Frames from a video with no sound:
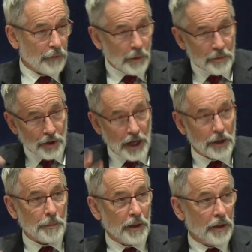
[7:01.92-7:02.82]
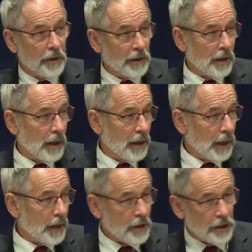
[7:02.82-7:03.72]
from Shakespeare and a
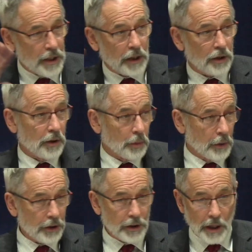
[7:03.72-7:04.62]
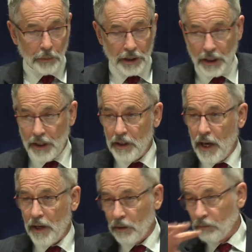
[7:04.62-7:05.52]
lot of the secular works that we did,
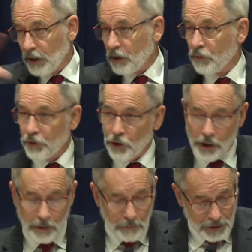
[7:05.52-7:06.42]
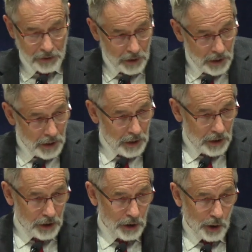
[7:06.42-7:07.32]
had a reconversion, but,
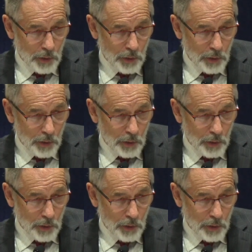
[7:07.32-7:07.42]
I'm